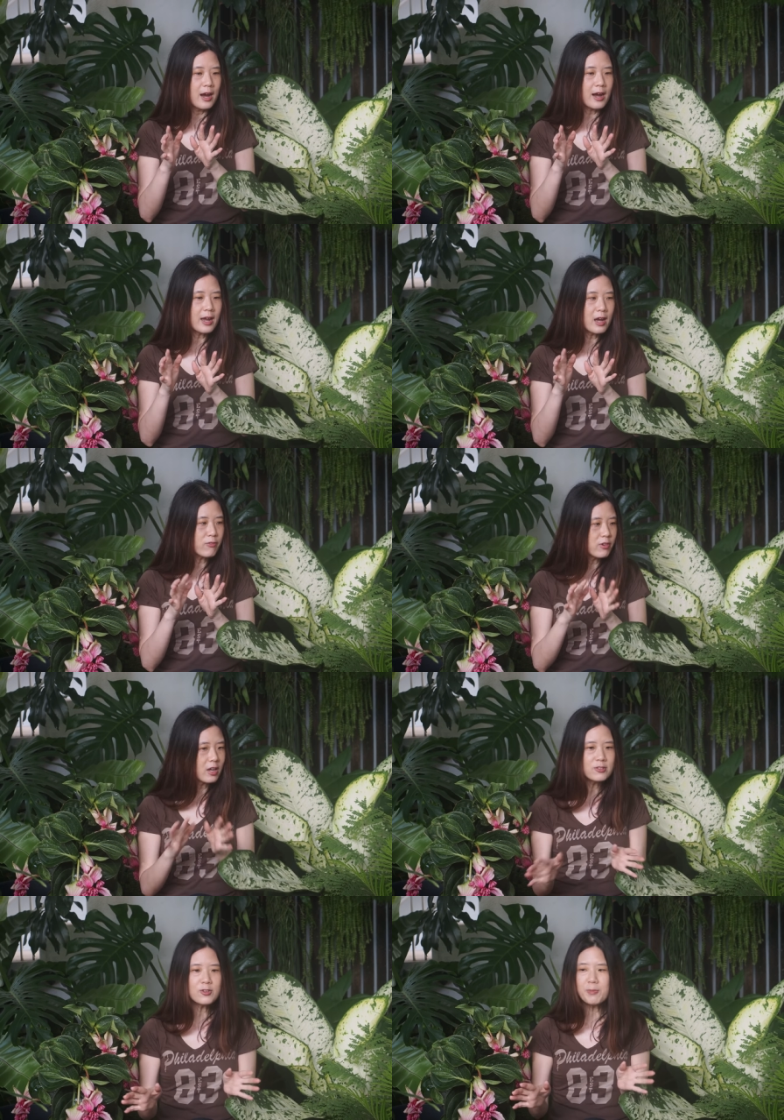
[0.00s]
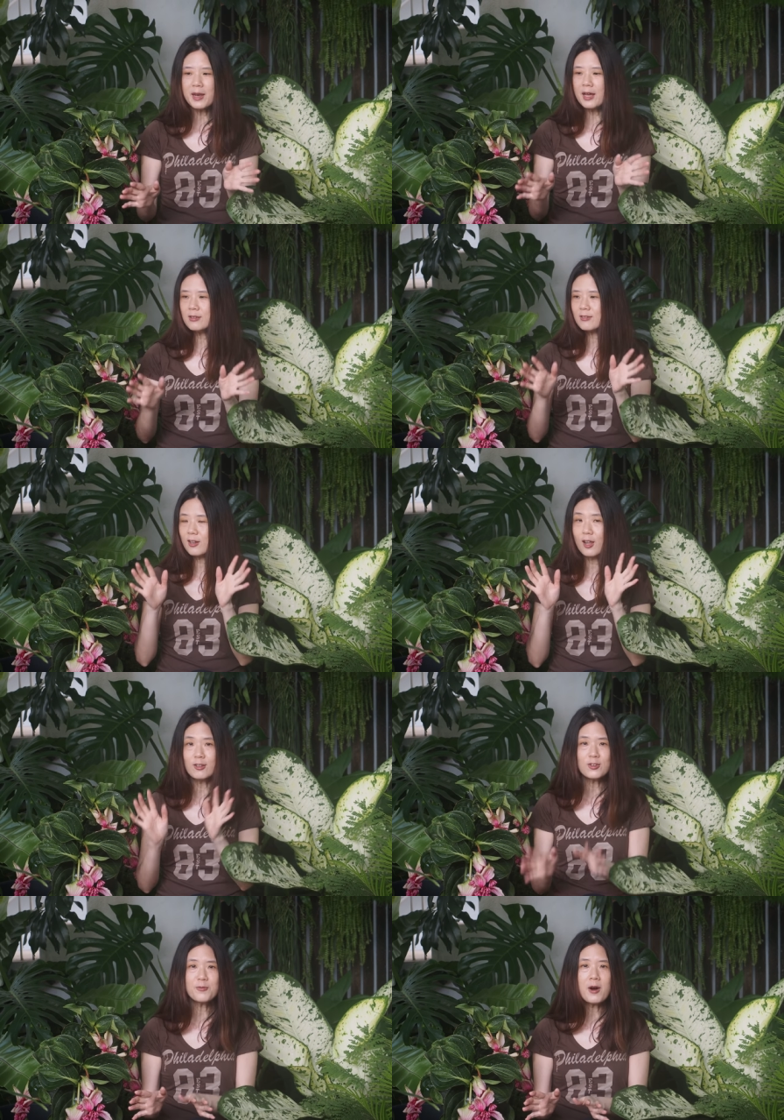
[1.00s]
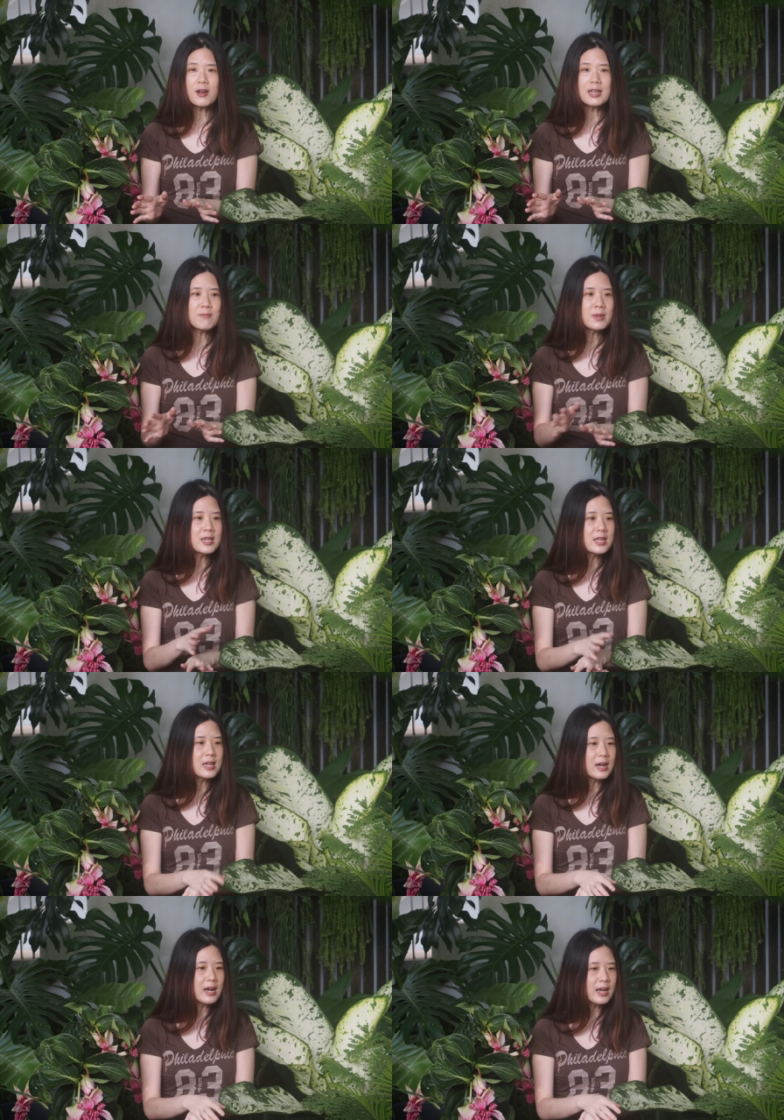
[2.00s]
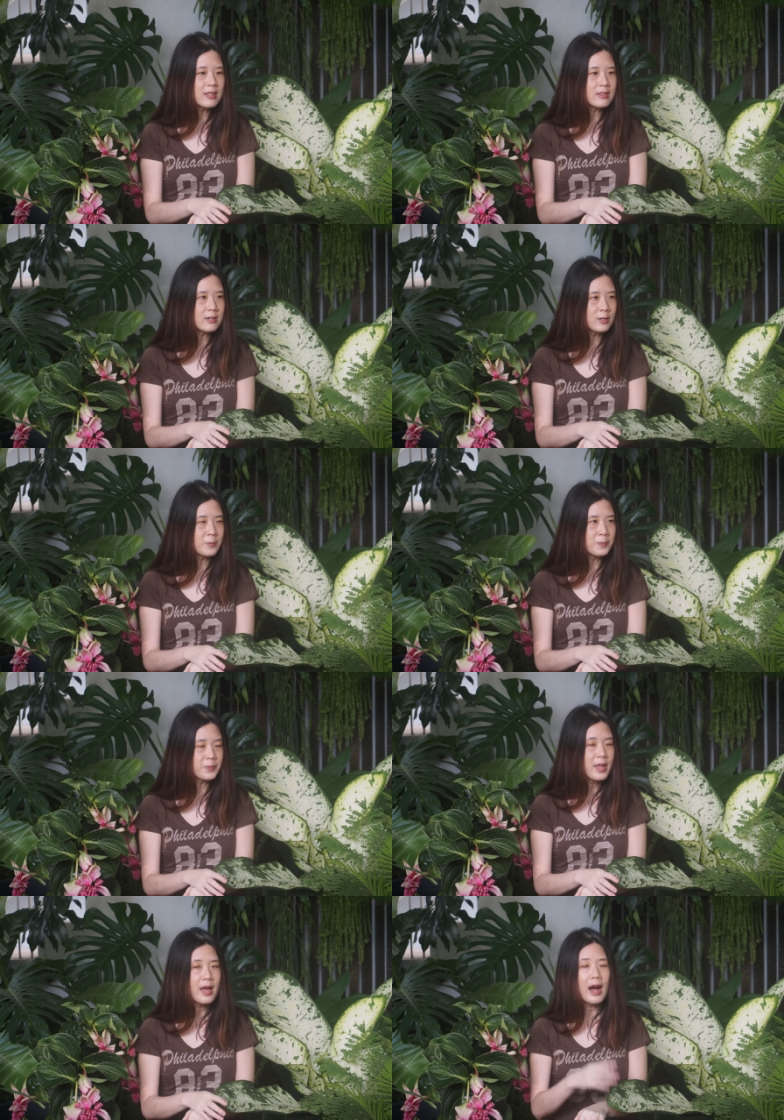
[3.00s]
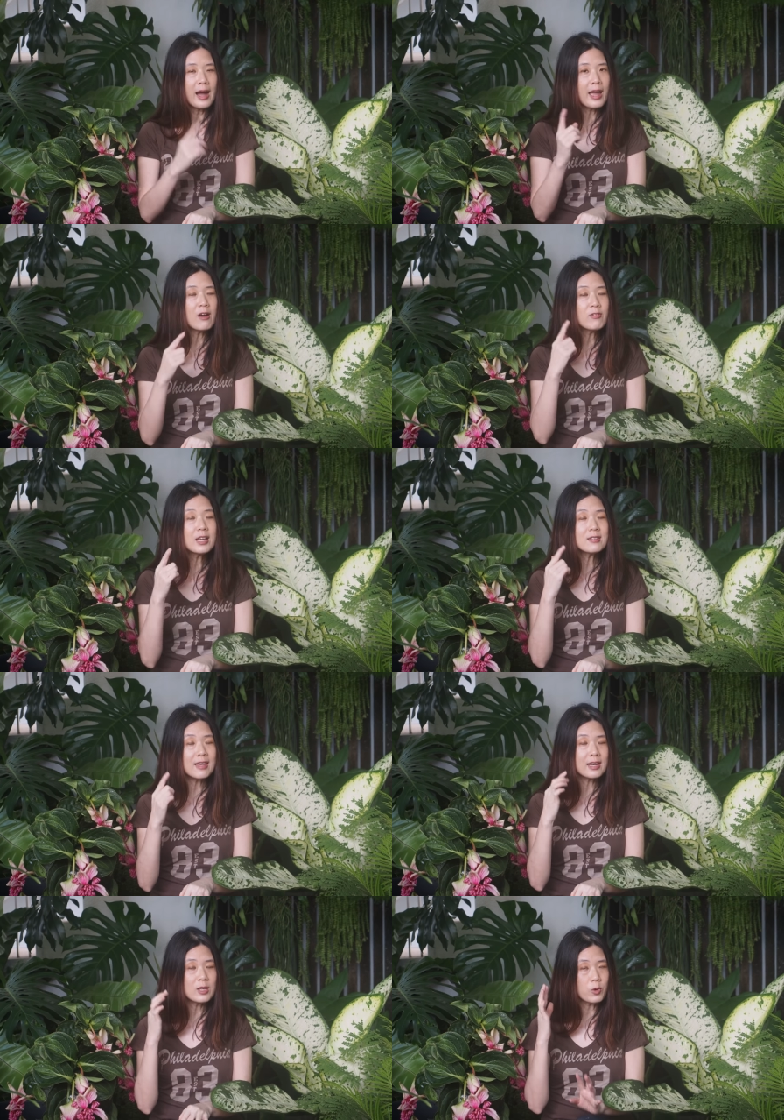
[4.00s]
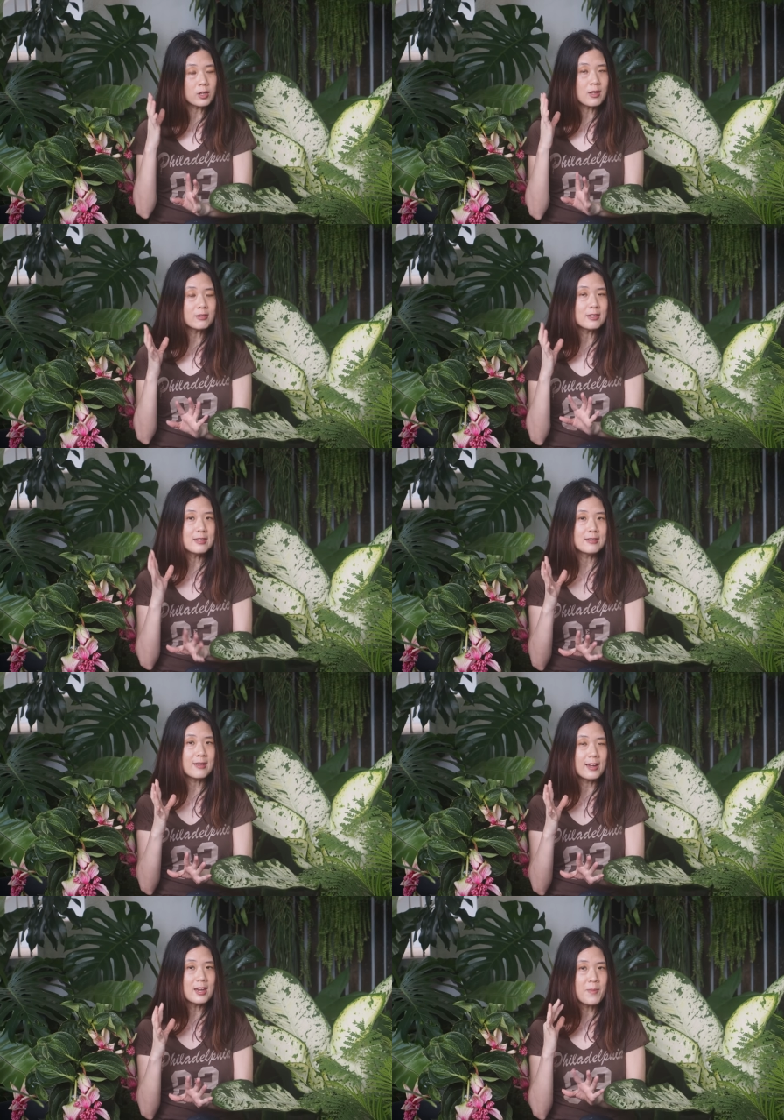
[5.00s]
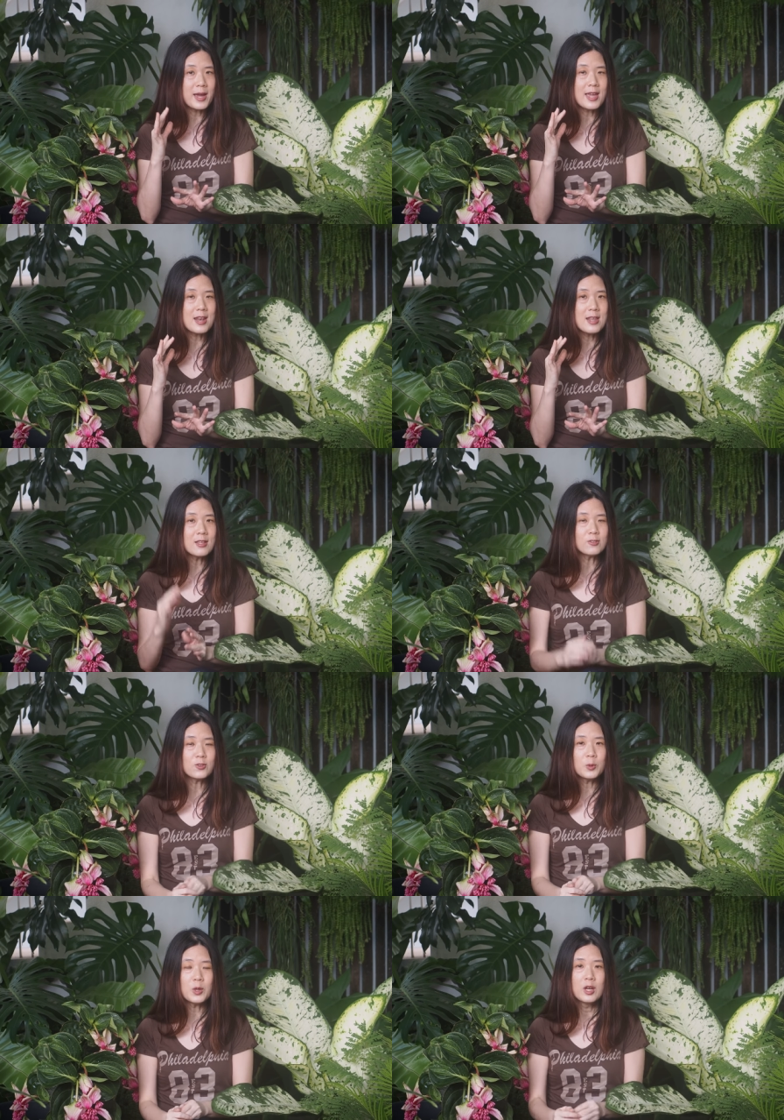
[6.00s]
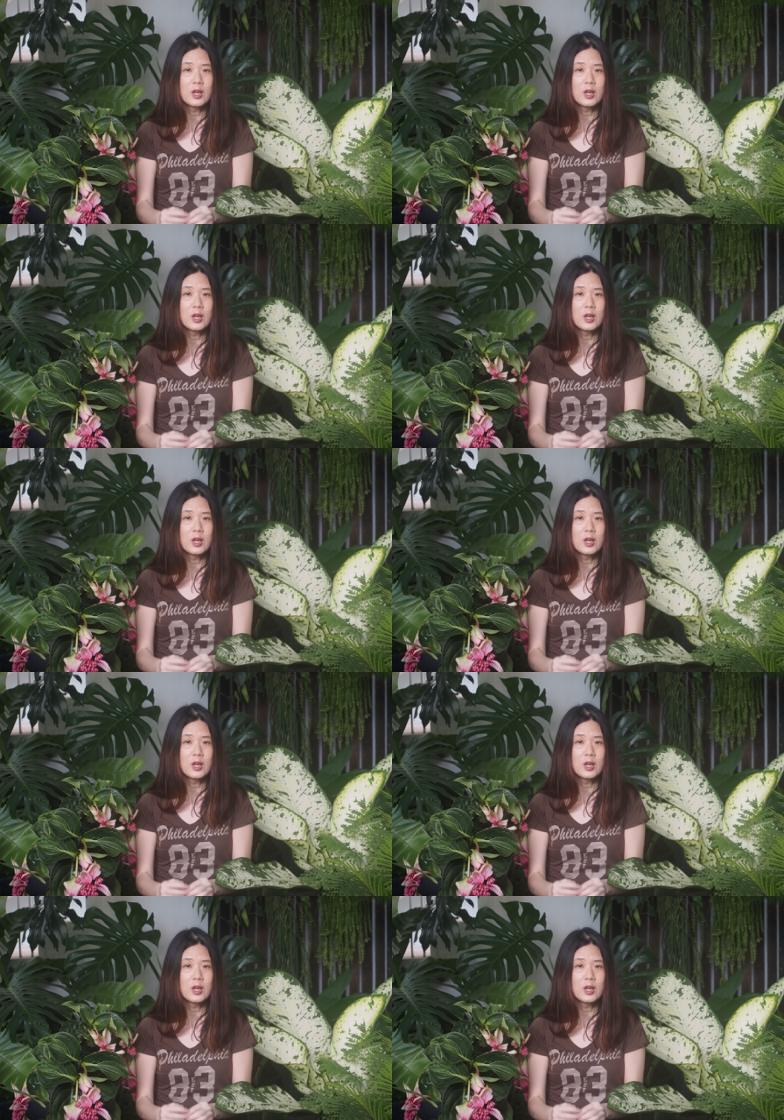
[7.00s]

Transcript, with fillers: I have lots of plants, lots of potting media, and um, I haven't exactly worked out the design in my head yet, so